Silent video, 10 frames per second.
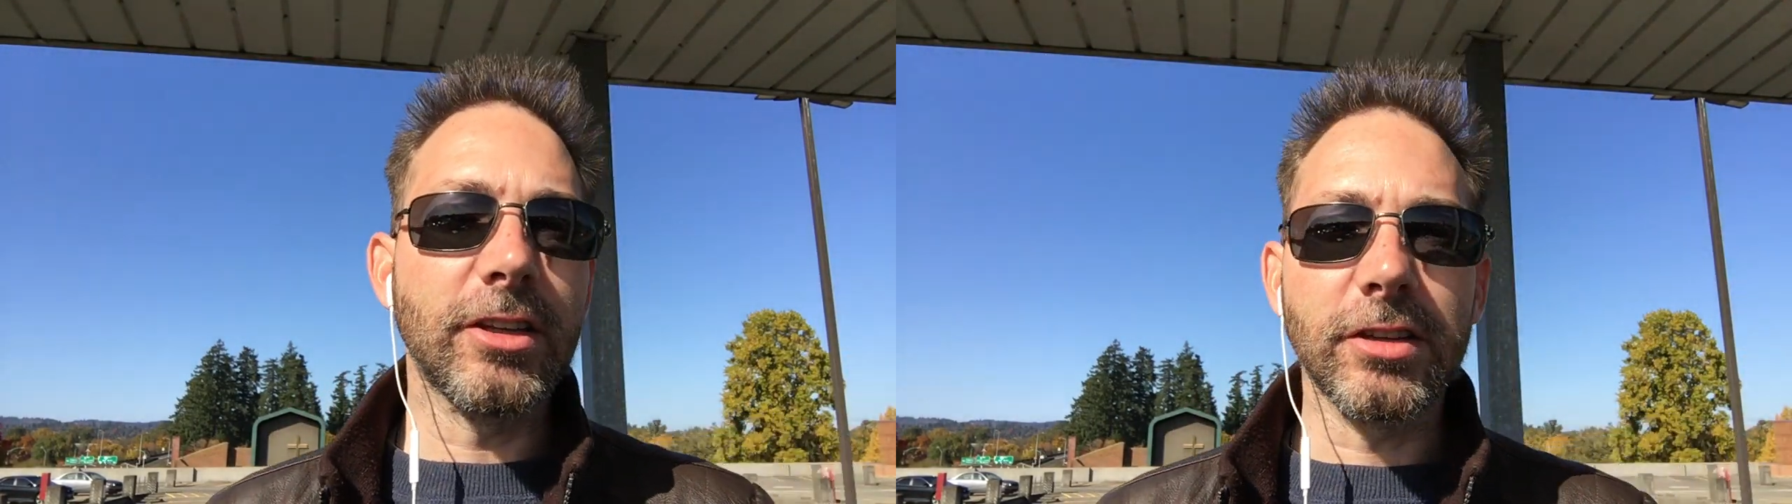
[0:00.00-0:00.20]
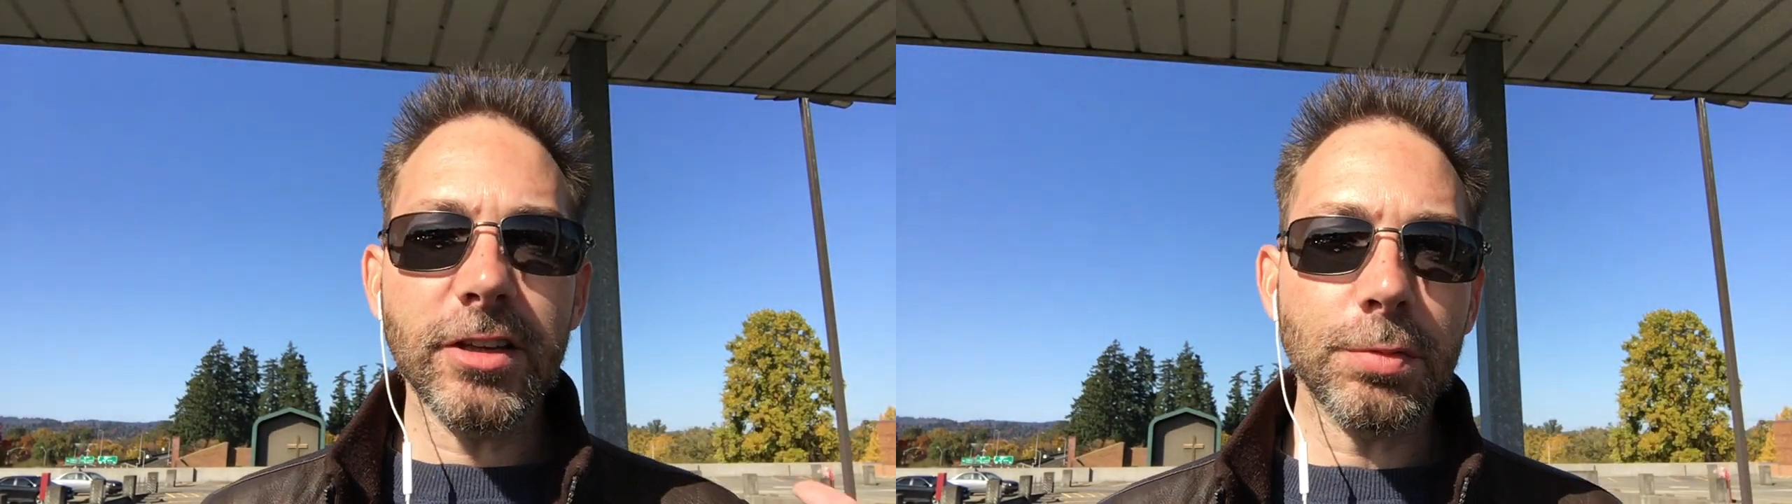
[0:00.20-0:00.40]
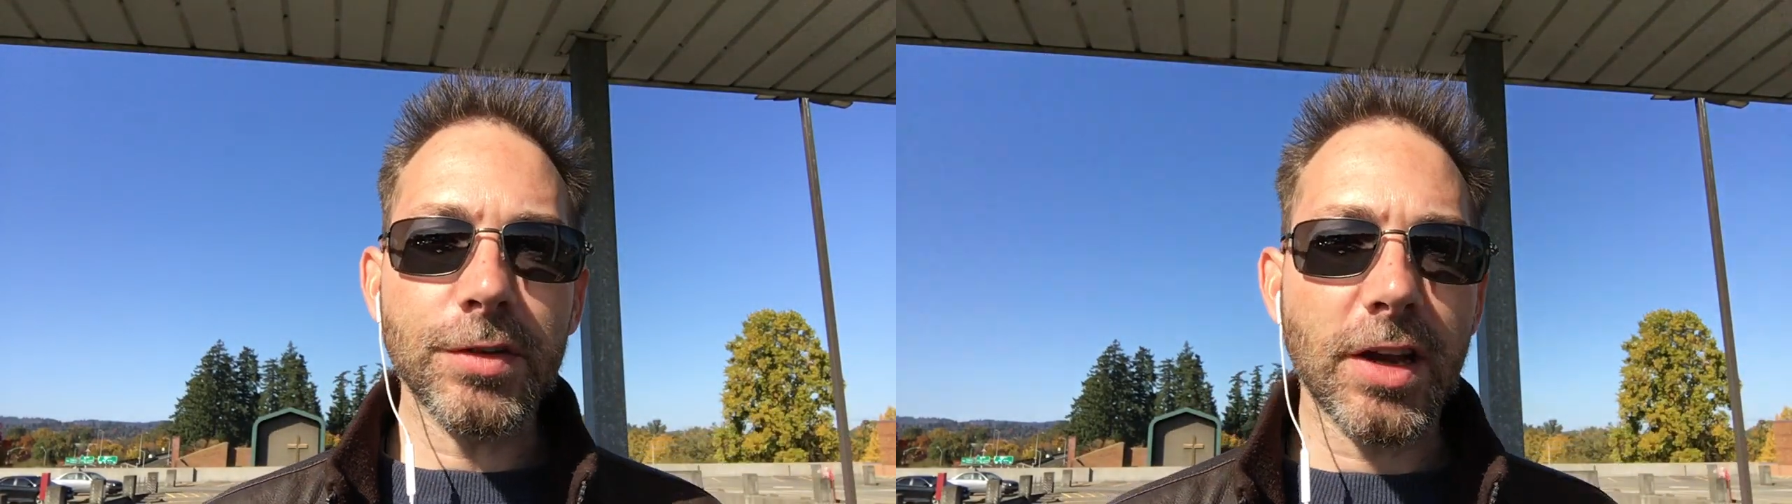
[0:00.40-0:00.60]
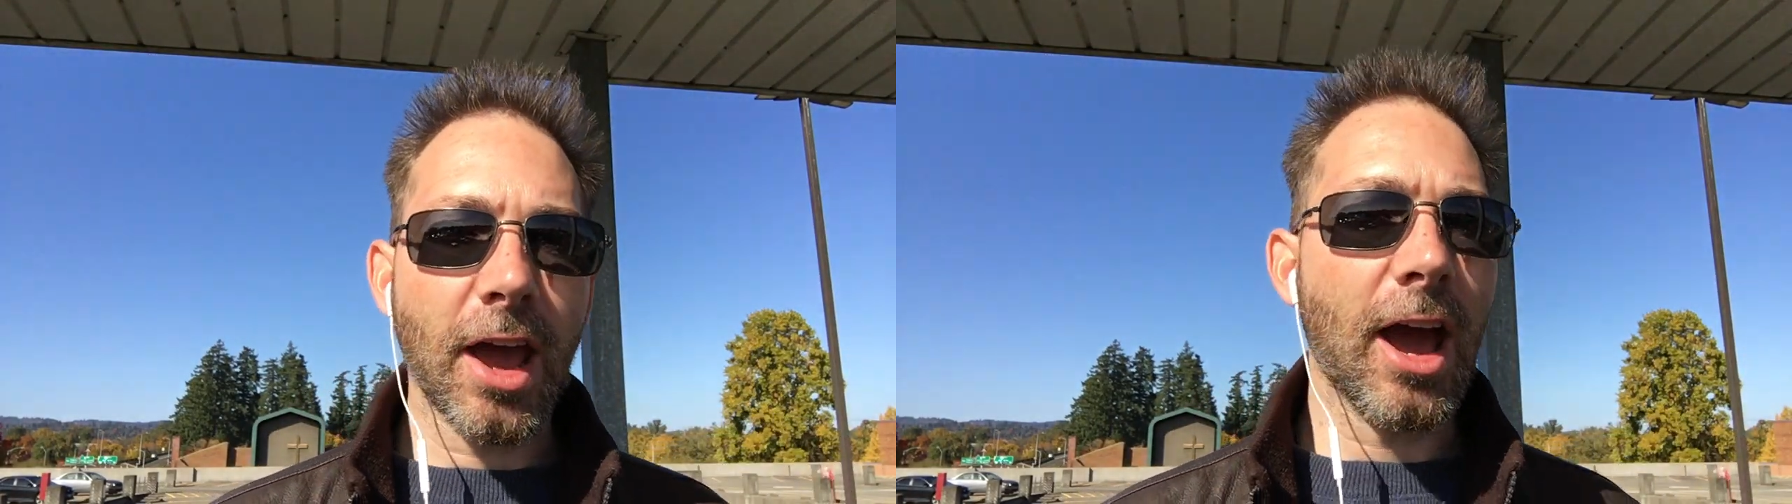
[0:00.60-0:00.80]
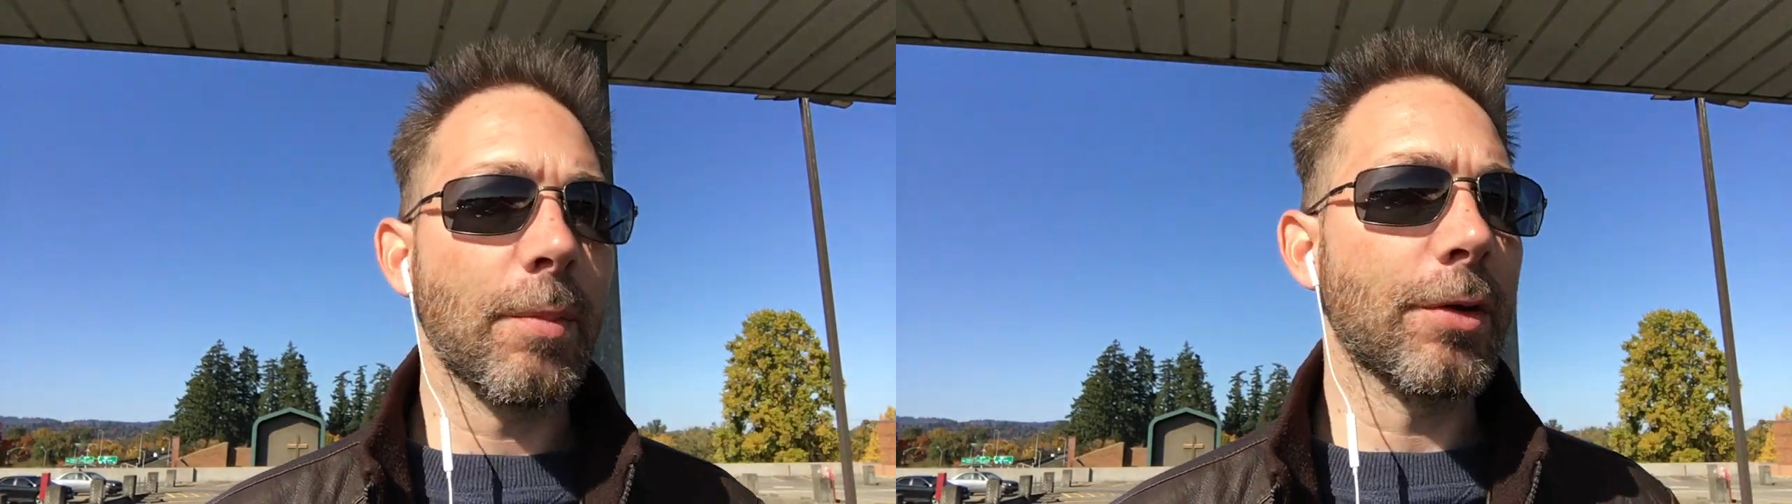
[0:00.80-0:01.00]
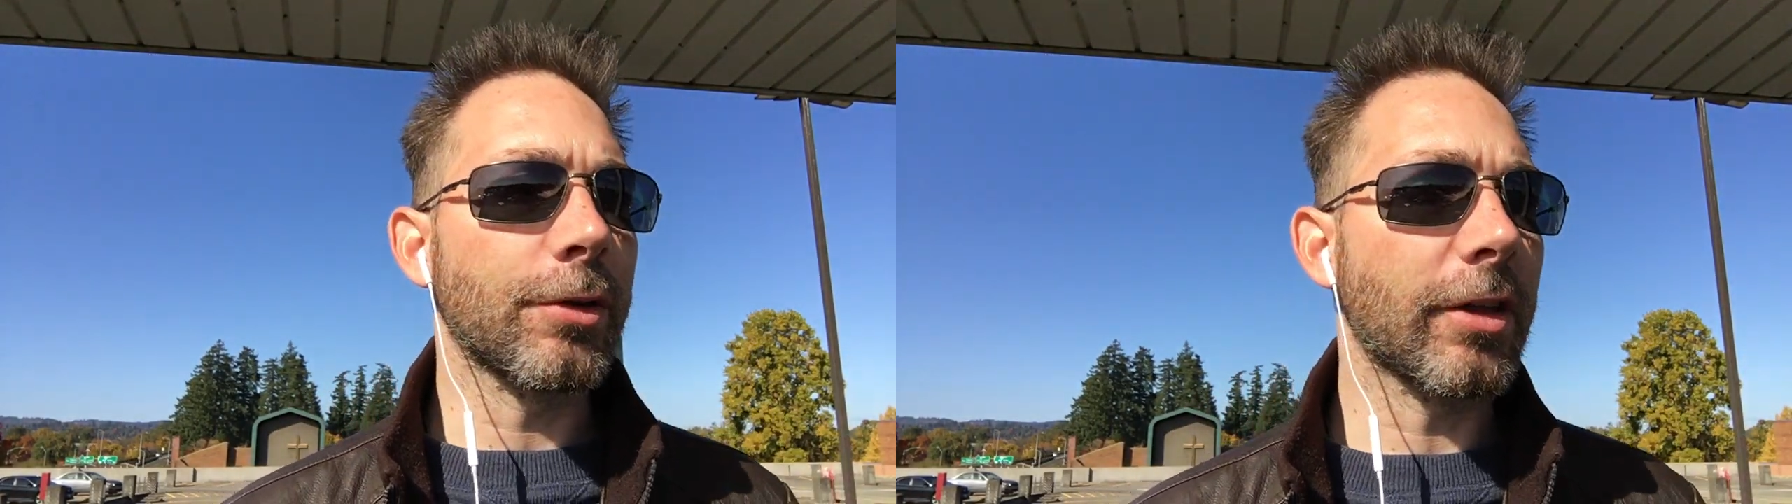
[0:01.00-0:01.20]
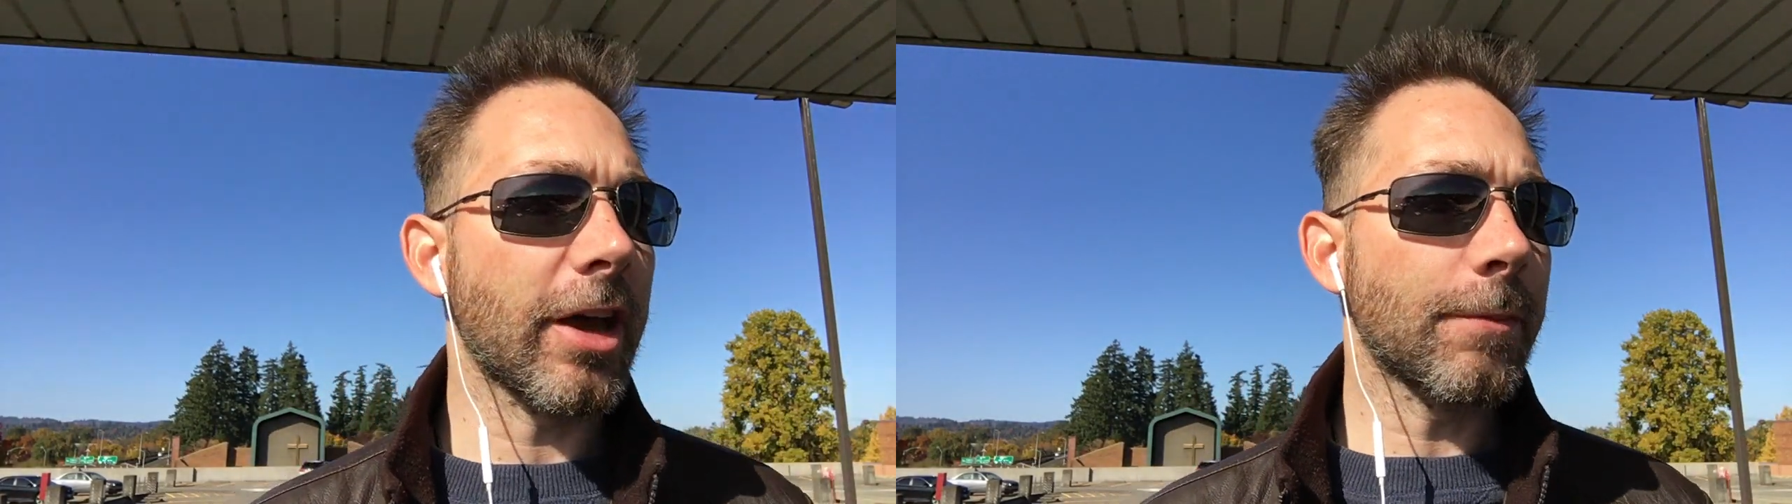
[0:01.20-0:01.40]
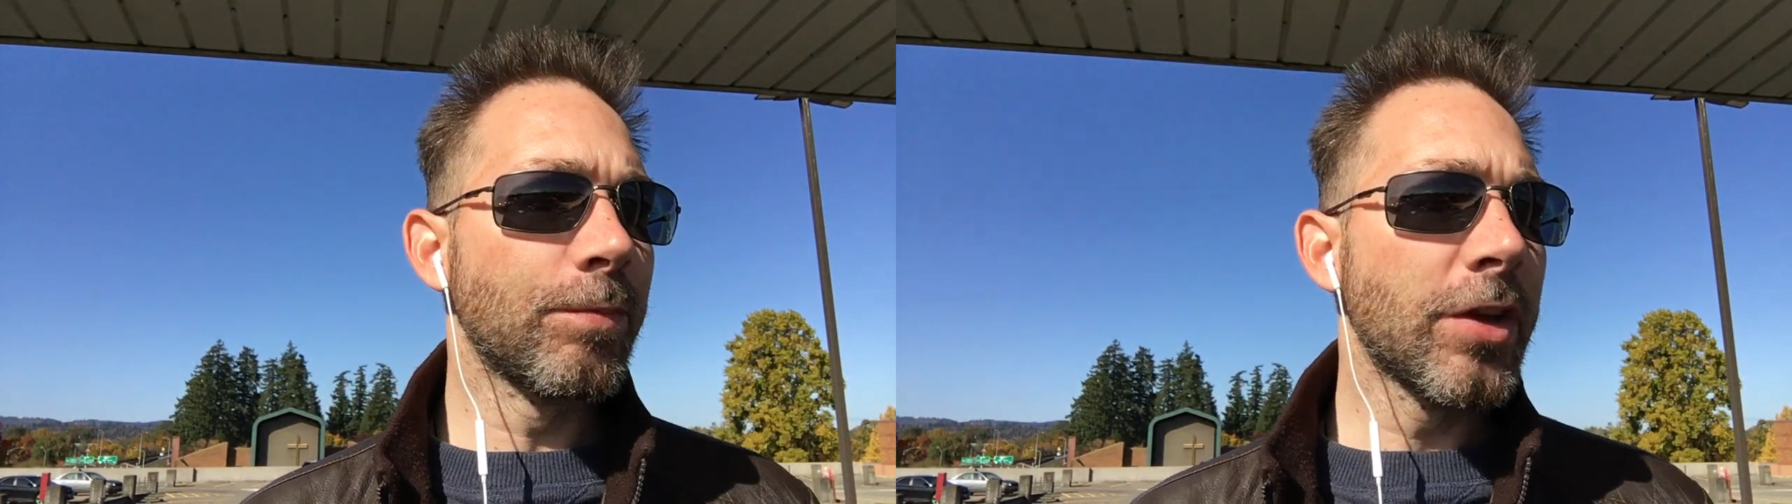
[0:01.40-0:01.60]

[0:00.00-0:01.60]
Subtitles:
that this was going to happen, or like